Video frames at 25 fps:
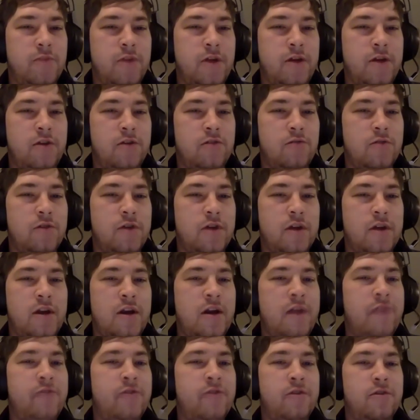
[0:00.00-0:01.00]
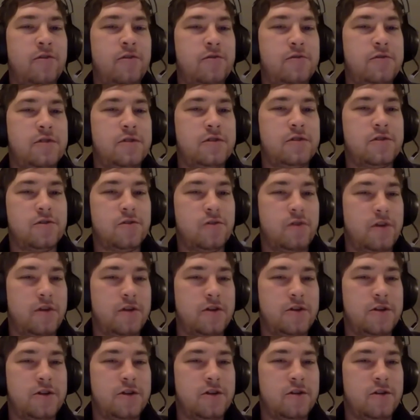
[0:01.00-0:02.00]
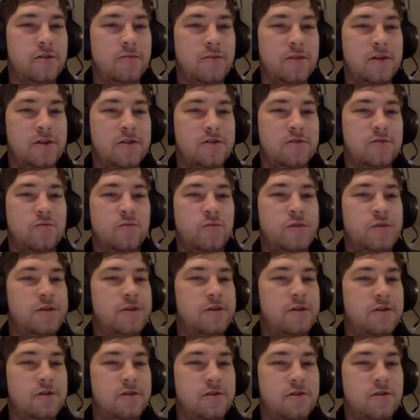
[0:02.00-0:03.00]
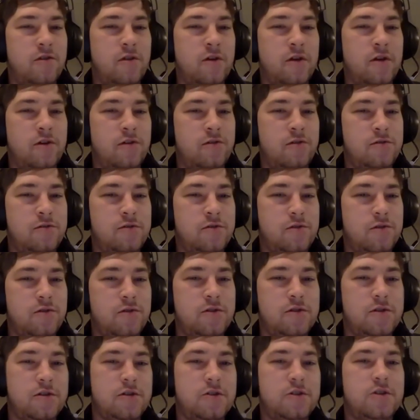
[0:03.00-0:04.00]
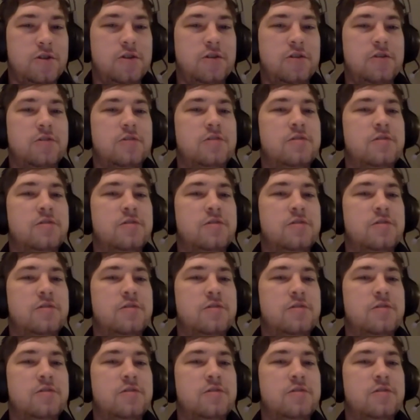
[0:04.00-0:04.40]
but you can never use a sword and shield because wizards do not use swords and shields.